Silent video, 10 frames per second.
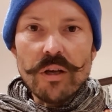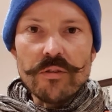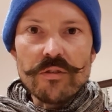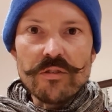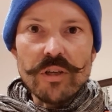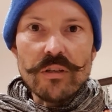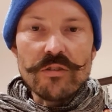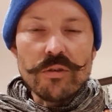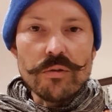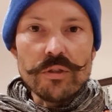others that is
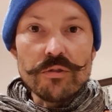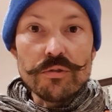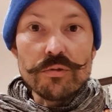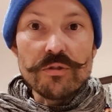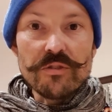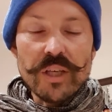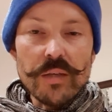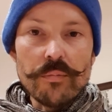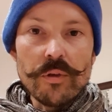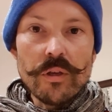going through the same